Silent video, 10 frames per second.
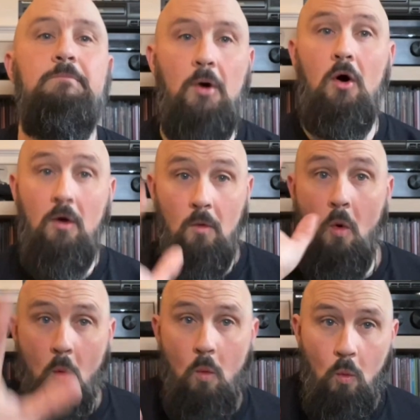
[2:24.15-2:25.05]
but
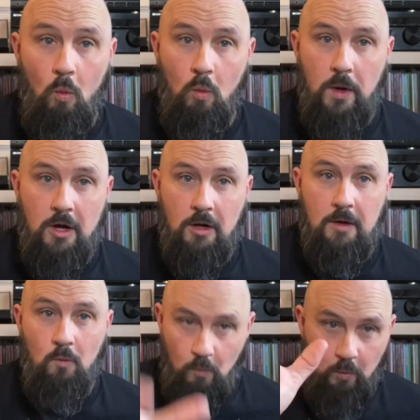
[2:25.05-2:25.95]
we got
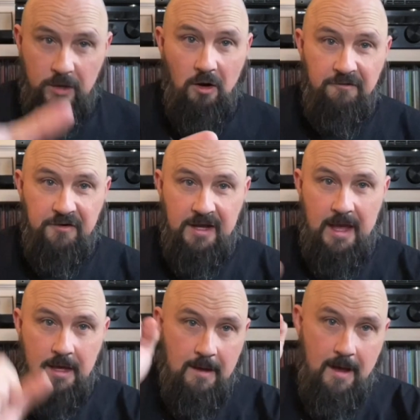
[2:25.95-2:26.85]
offered a gig.